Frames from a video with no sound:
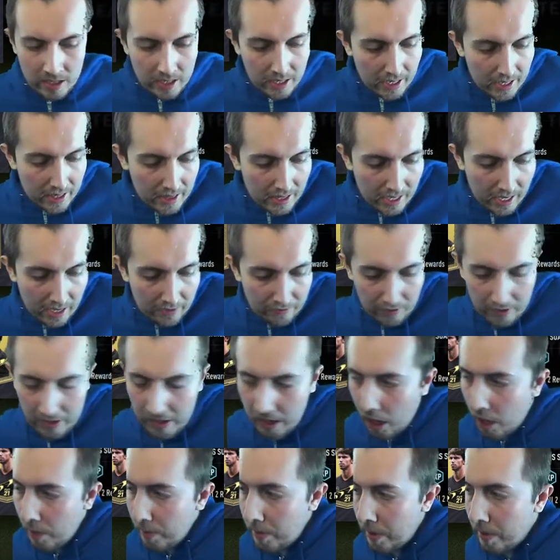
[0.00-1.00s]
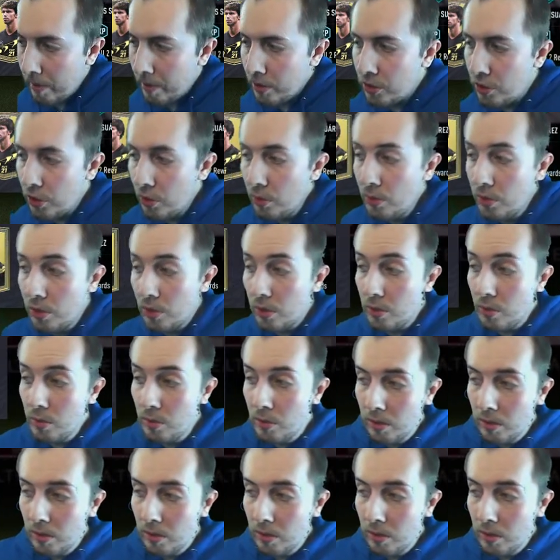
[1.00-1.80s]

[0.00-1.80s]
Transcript: in the FA Cup due to,